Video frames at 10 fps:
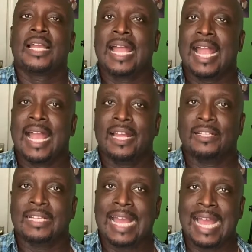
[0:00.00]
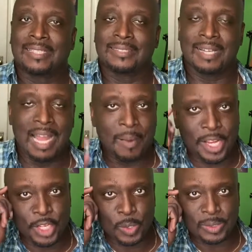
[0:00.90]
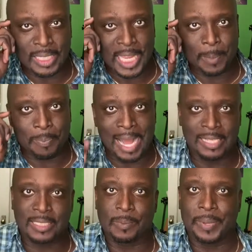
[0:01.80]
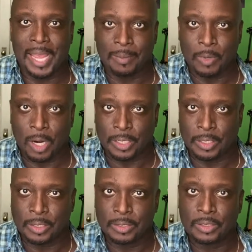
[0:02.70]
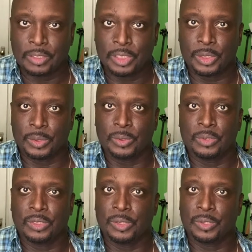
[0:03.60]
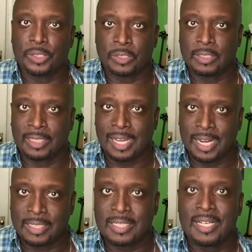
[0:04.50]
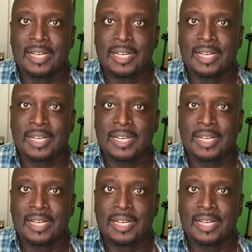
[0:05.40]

And at the time, I used a Posca pen marker to do the lines.